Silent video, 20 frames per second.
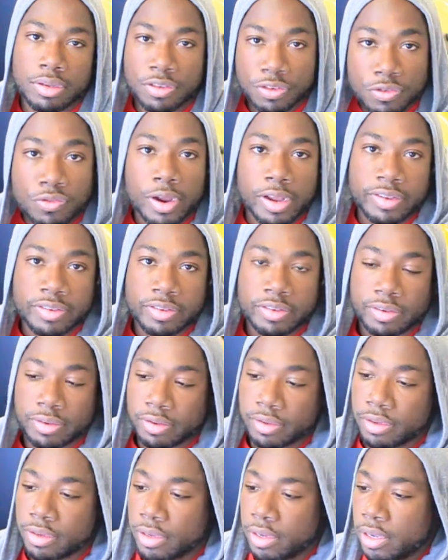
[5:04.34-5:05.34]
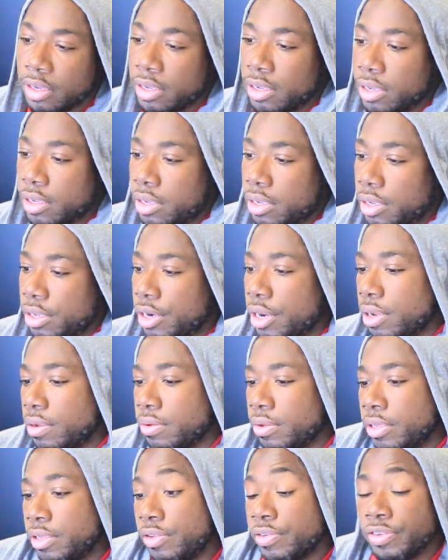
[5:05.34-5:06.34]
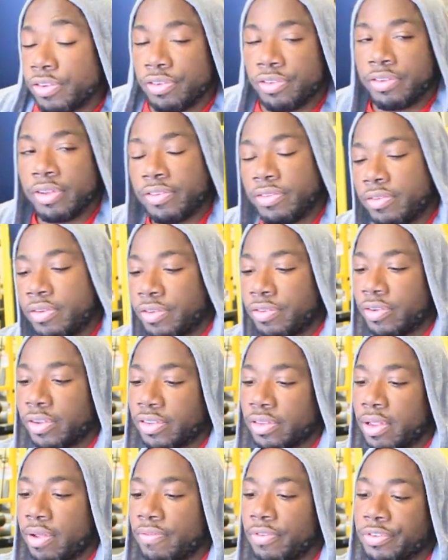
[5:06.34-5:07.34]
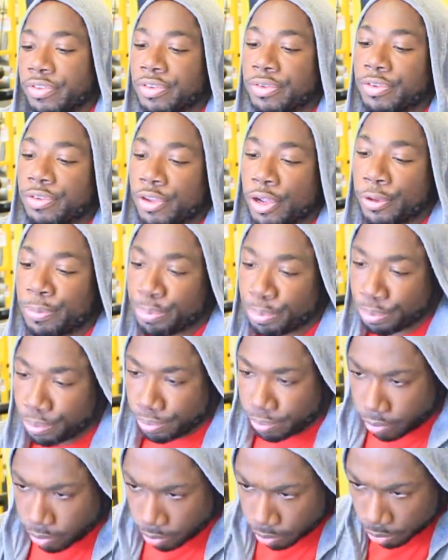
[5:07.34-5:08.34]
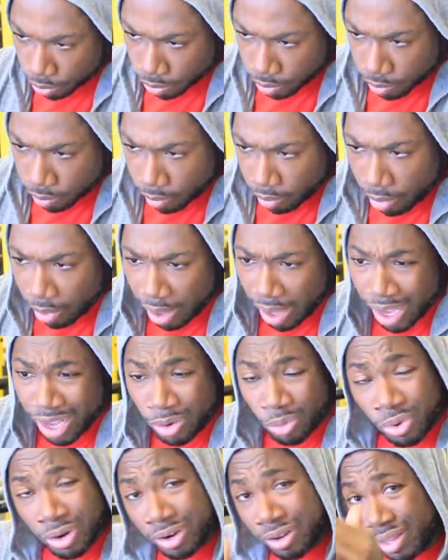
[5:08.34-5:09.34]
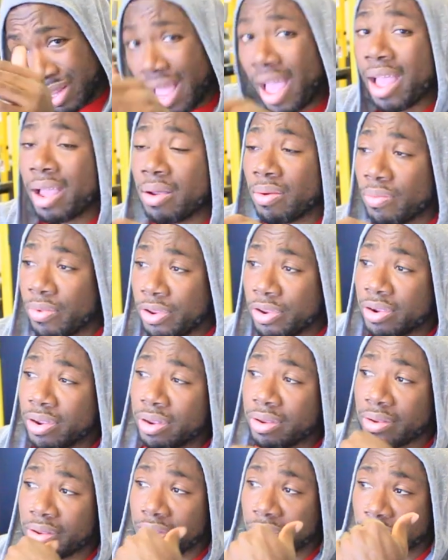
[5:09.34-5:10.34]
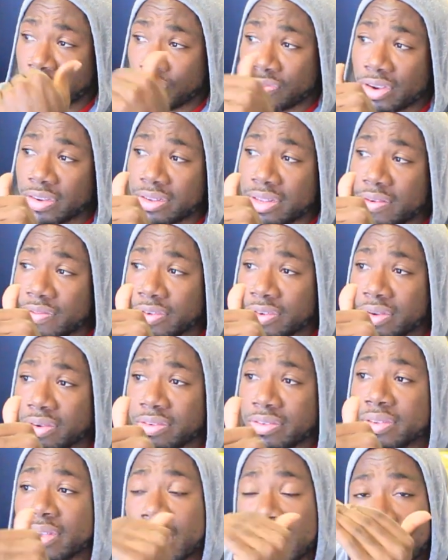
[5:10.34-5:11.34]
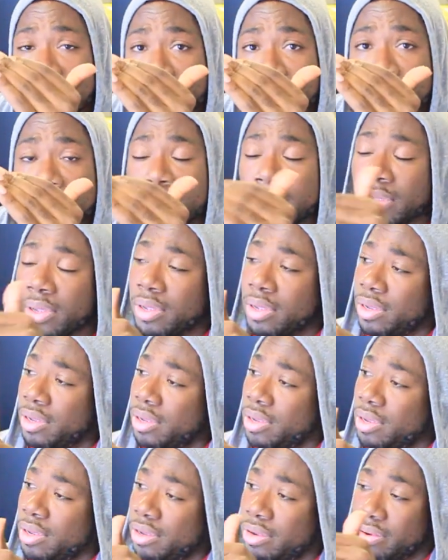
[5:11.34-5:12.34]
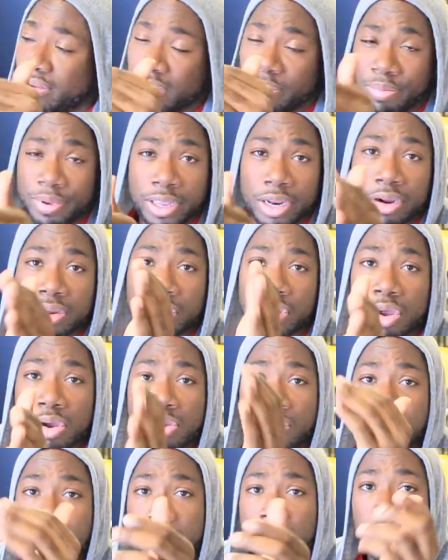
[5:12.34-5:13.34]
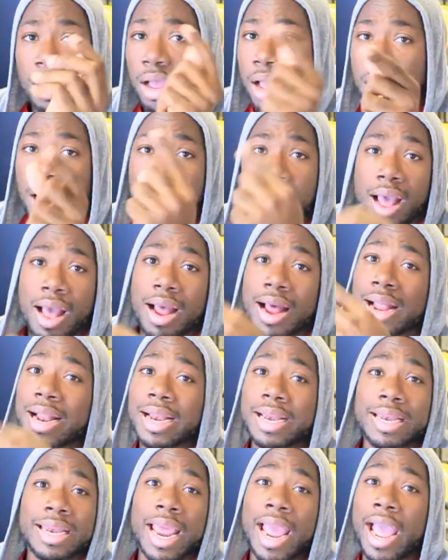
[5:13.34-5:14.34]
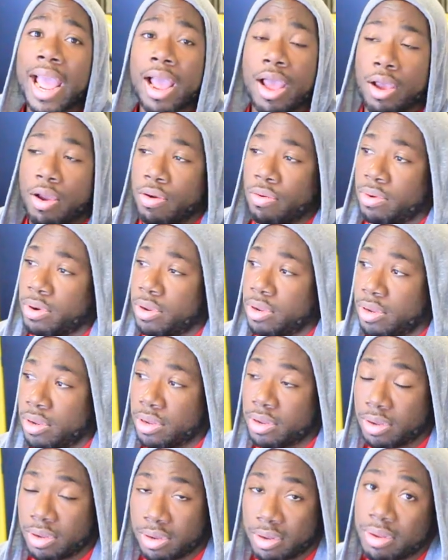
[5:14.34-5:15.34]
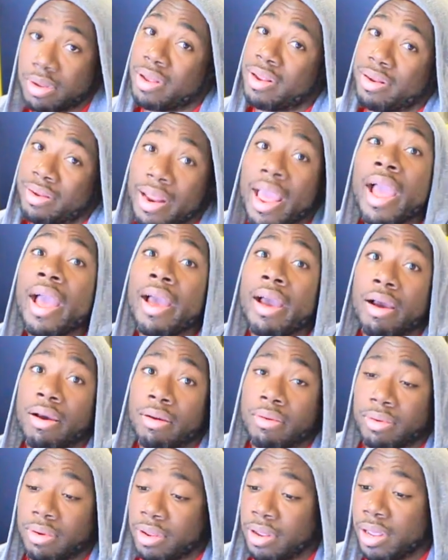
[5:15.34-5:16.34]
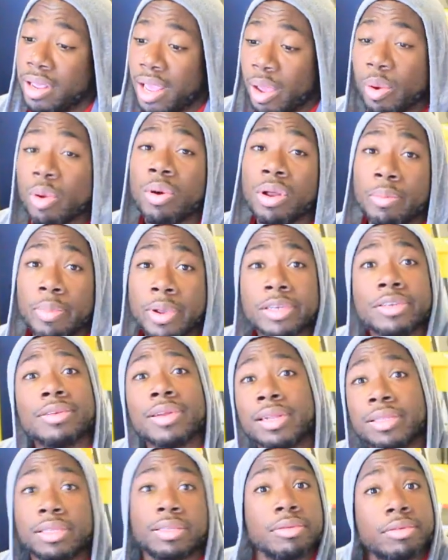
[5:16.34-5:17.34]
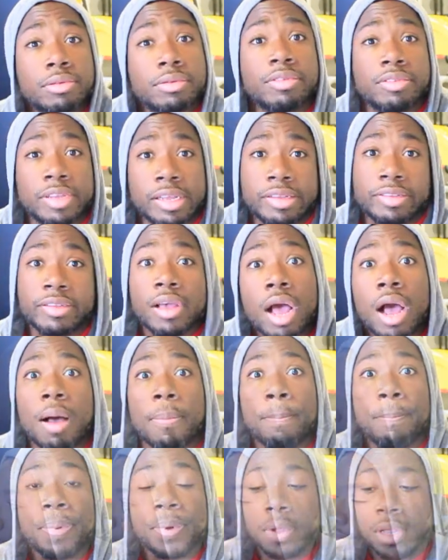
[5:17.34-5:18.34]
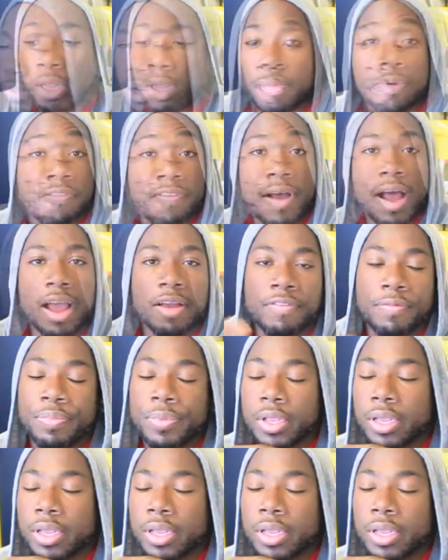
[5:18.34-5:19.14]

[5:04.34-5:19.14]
stress, you know, increase your stress levels. So, and when your stress level goes up, your libido goes down. And we want to make sure that stays up. Number five,